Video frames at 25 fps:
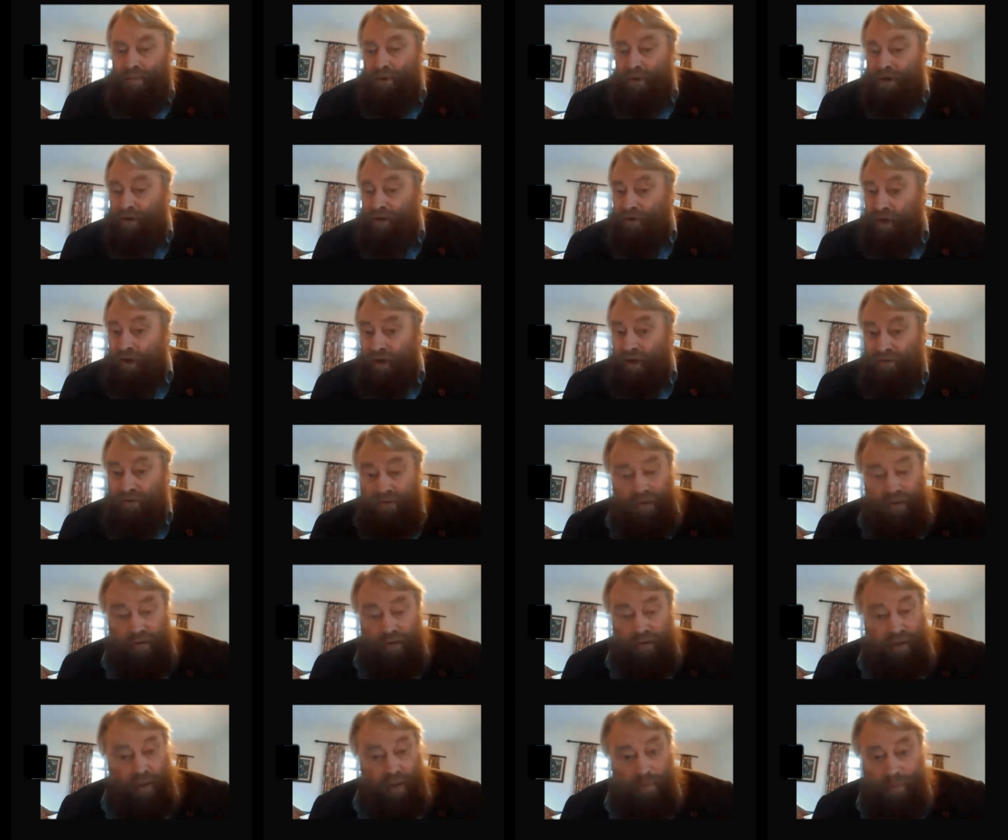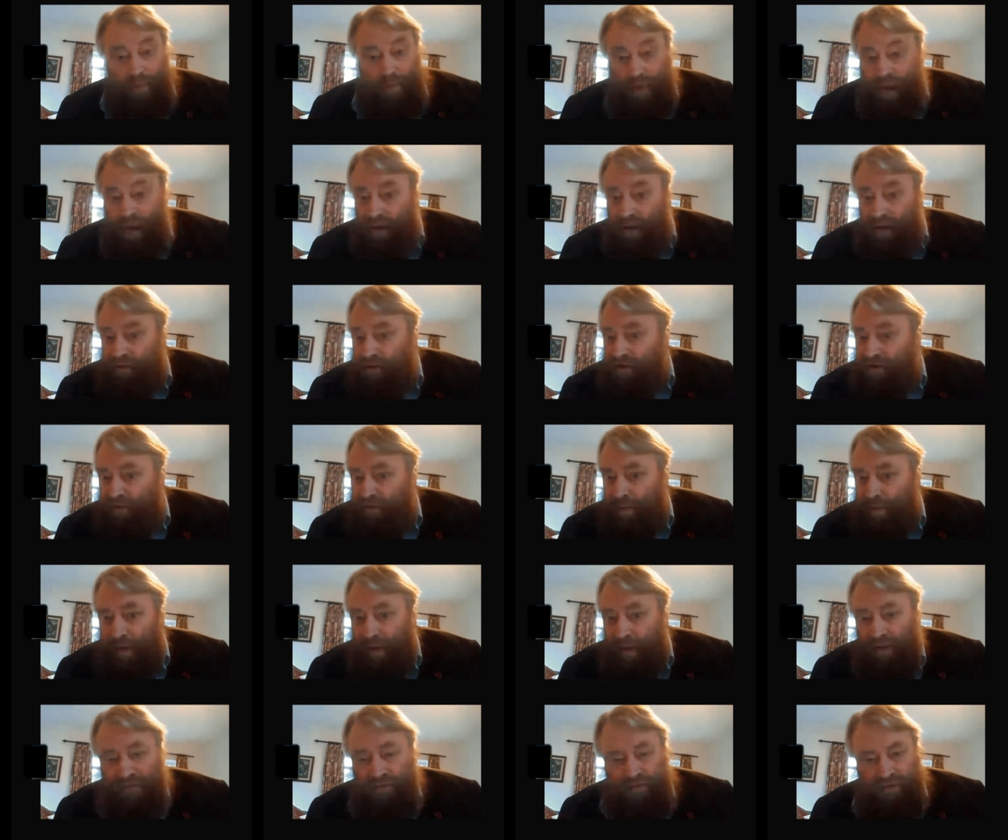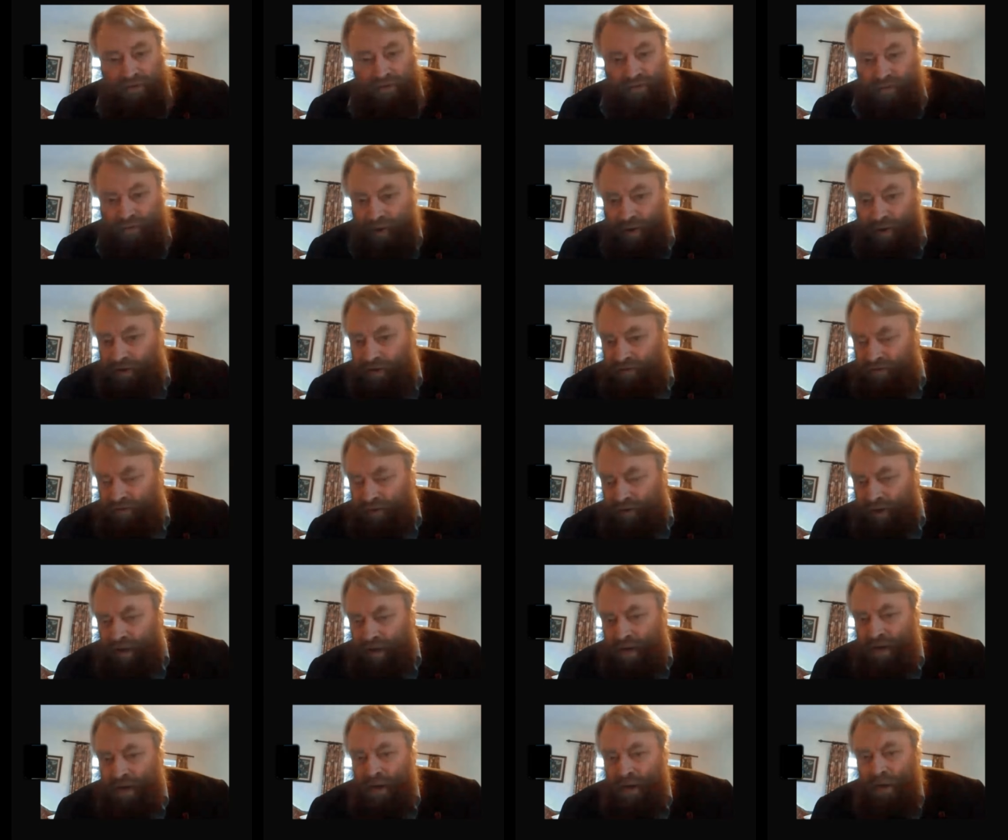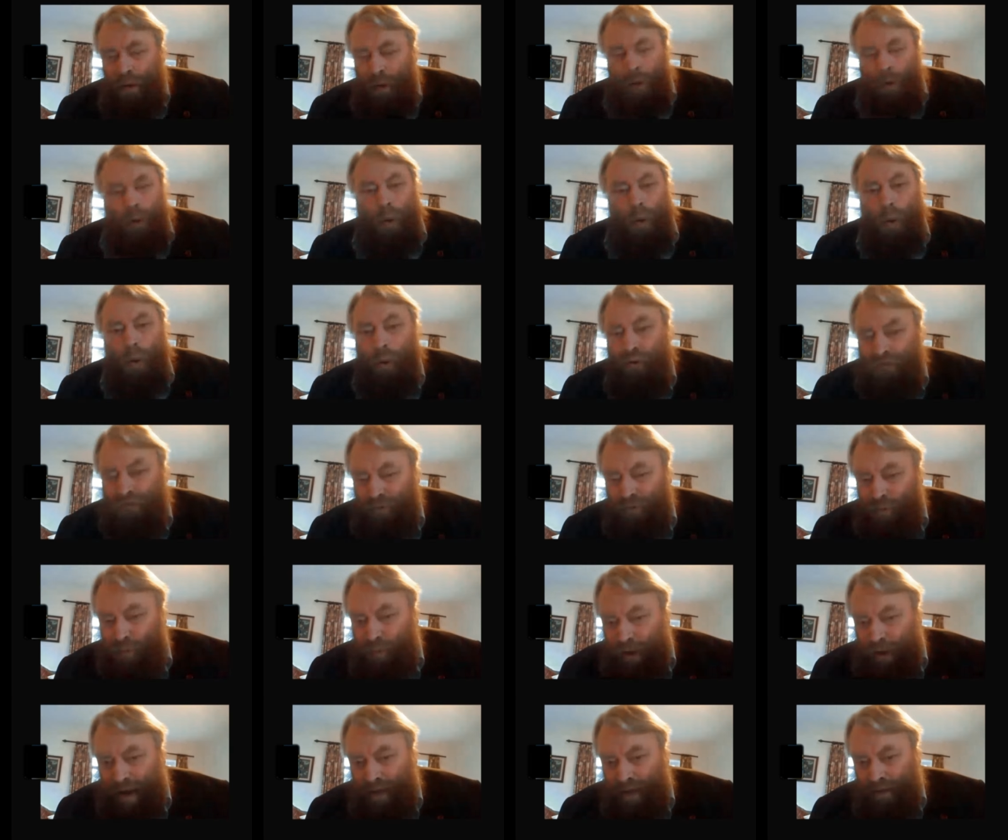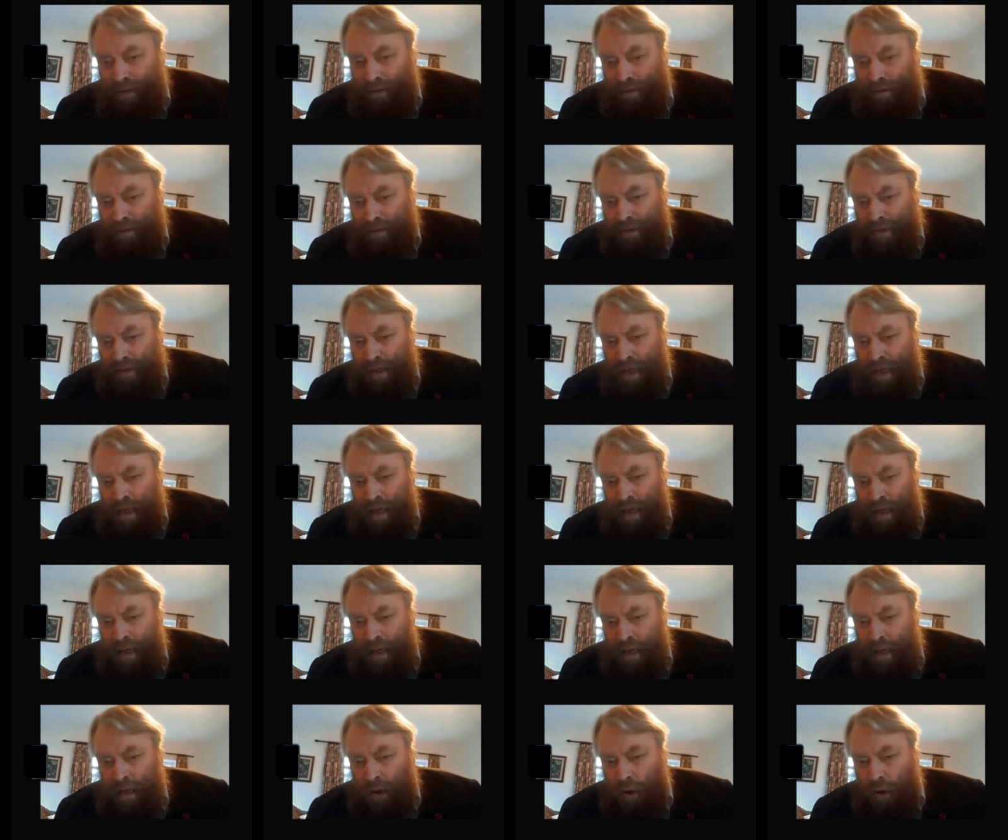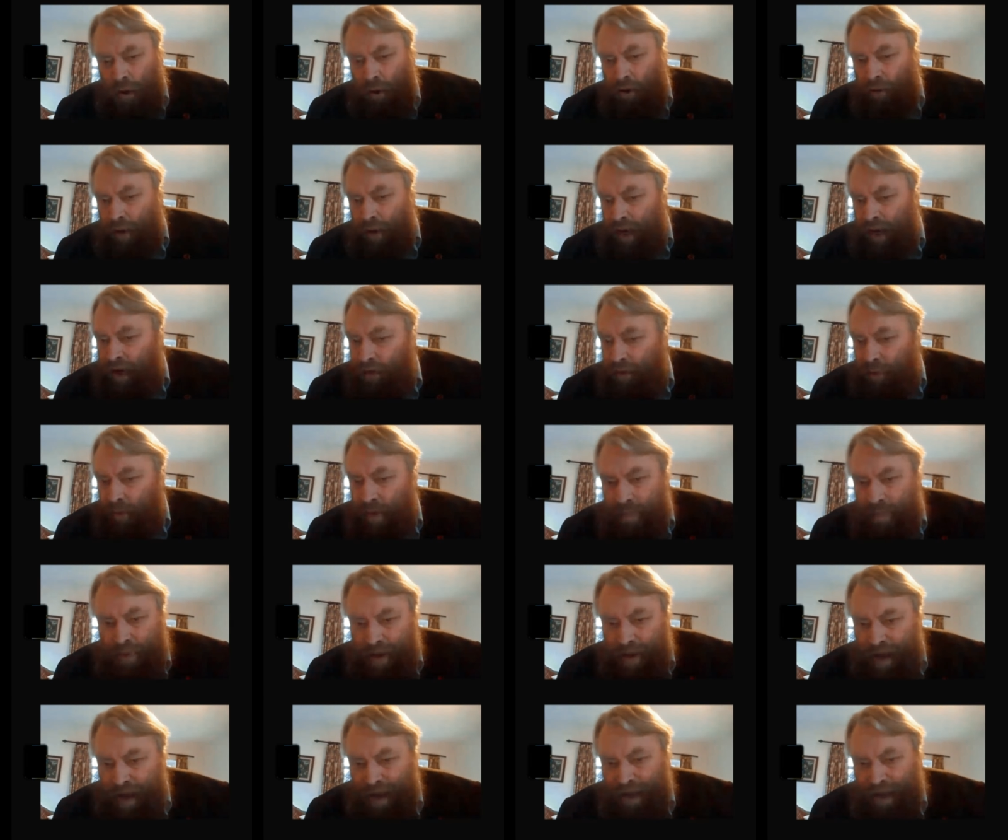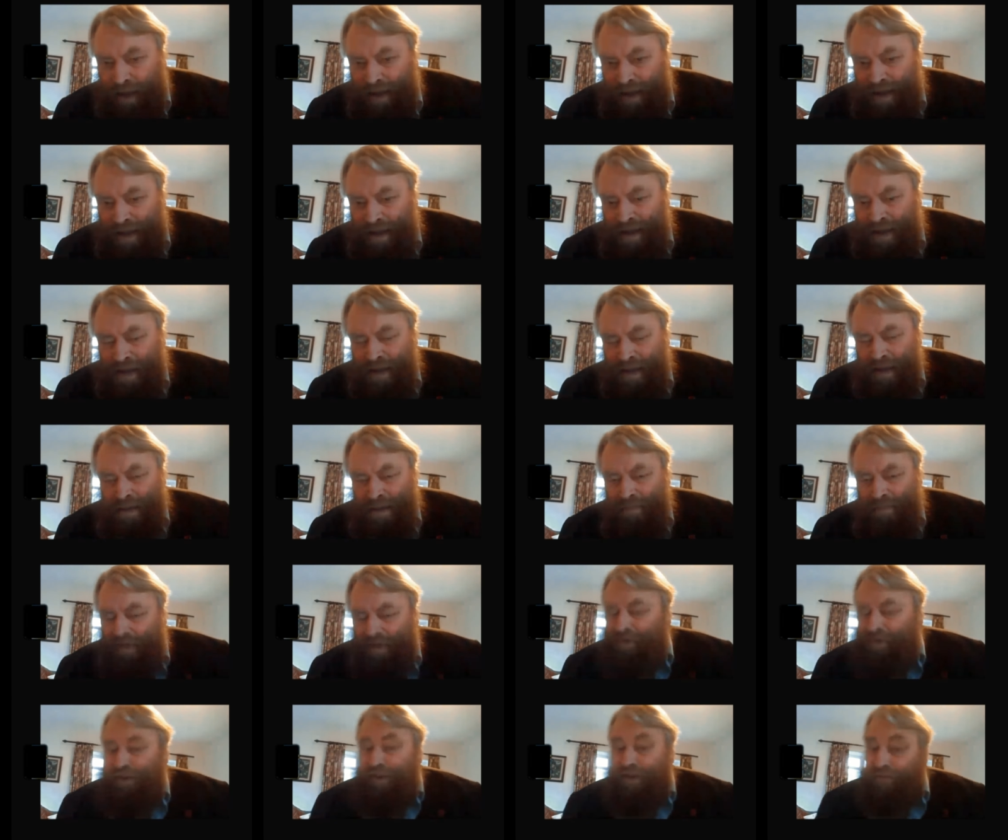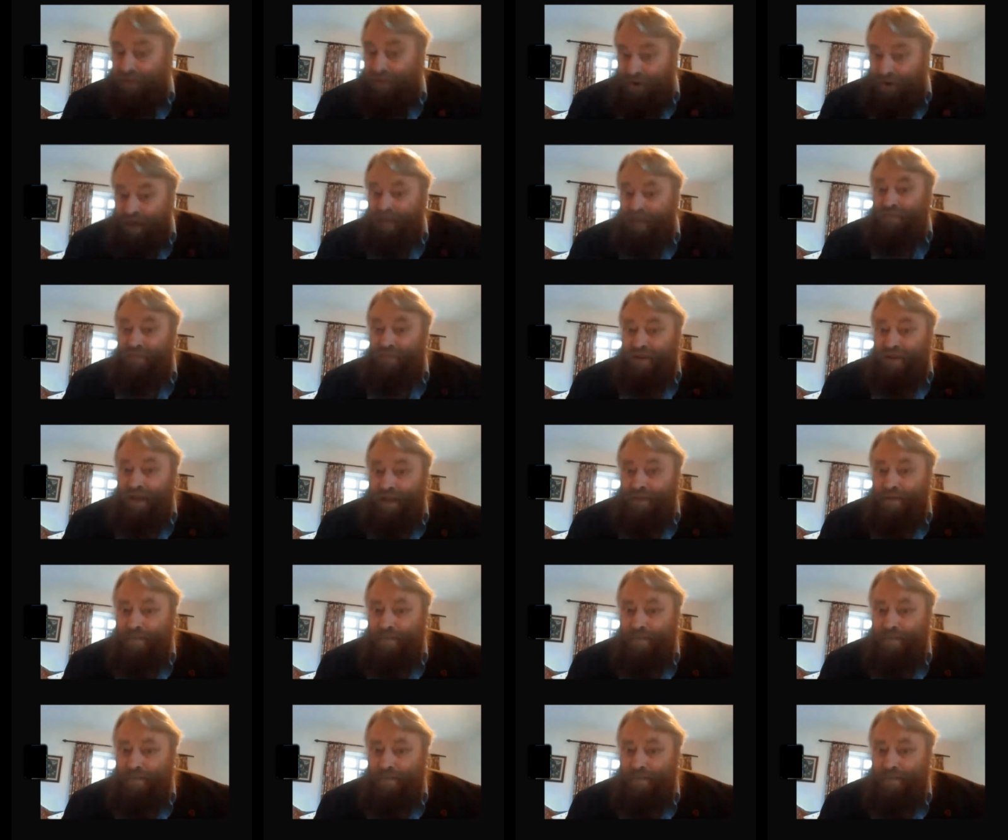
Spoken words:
It doesn't compare to Spencer Tracy or Orson Welles or Gregory Peck, but he's lovely.